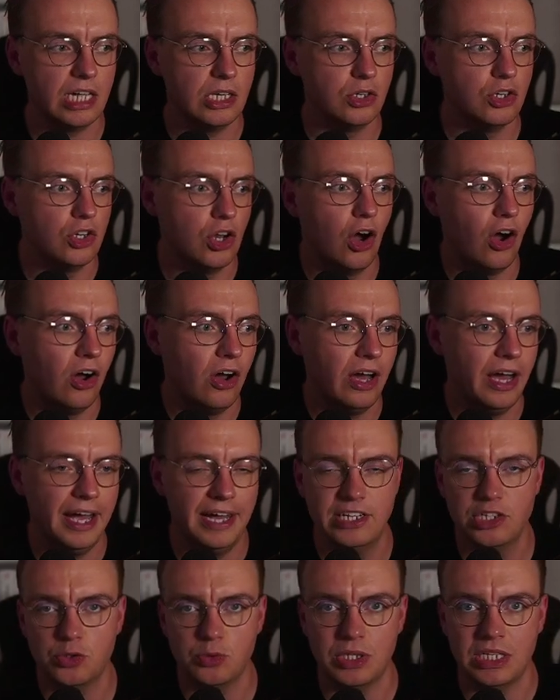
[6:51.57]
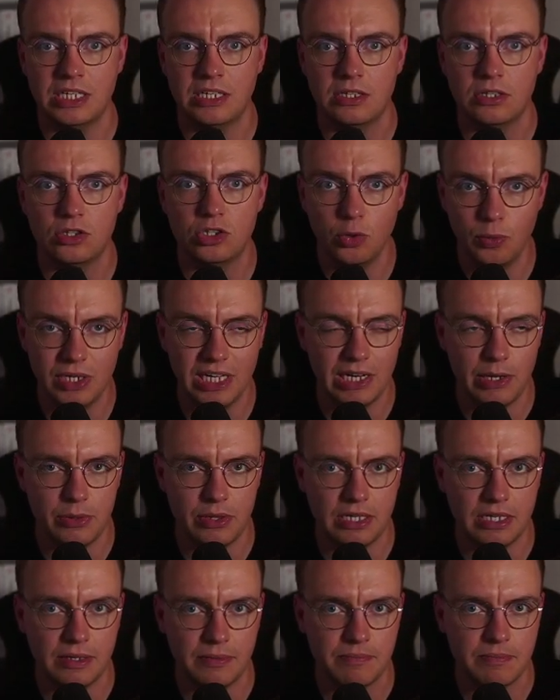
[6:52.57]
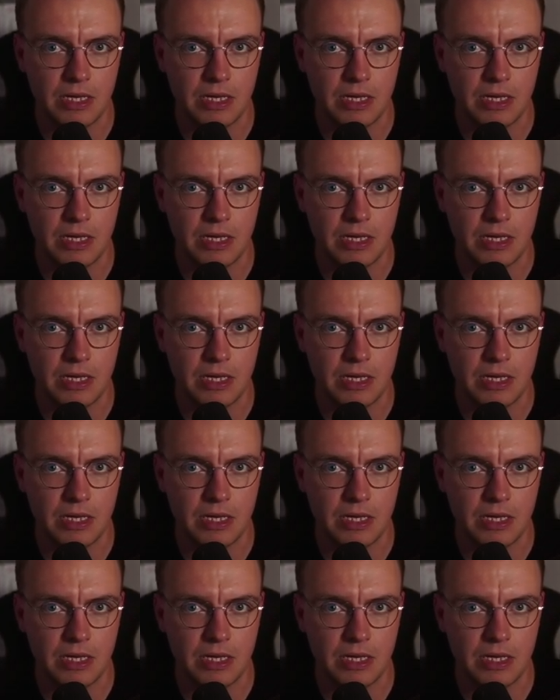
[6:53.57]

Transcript: and not actually doing anything,